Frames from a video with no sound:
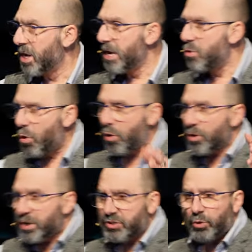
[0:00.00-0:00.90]
in
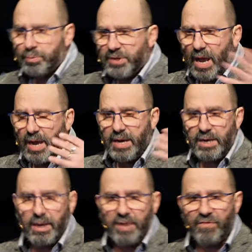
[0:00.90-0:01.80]
order to
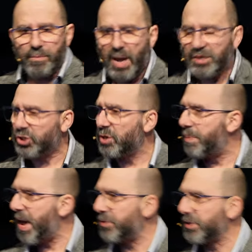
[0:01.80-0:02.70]
obtain information
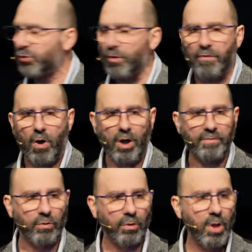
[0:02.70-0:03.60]
about this
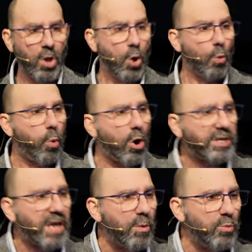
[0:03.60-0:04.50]
revival.
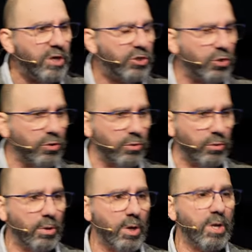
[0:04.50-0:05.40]
What can we
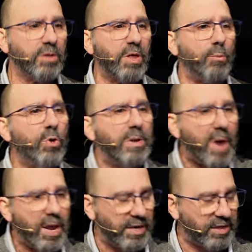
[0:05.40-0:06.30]
do that we may